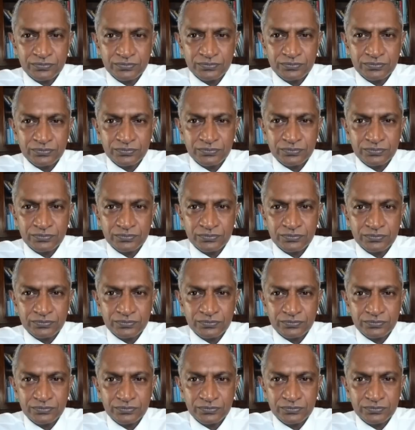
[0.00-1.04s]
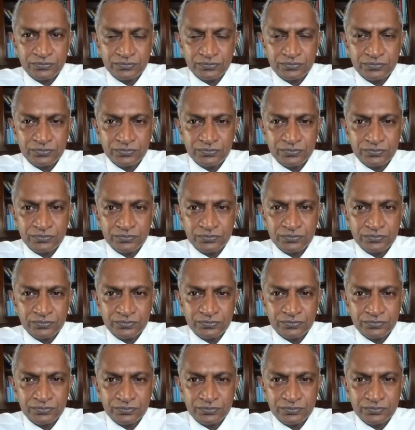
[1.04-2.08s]

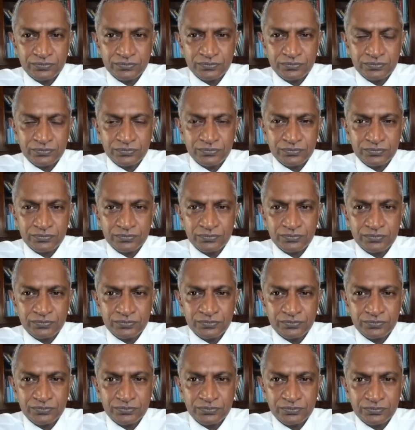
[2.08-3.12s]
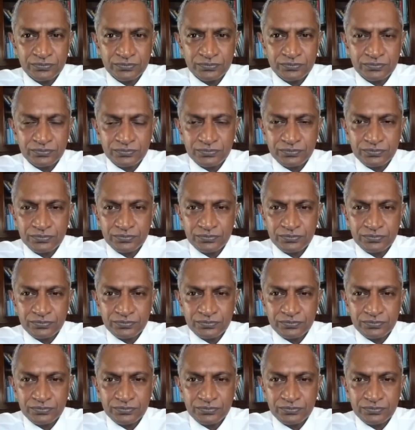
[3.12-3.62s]
(silent)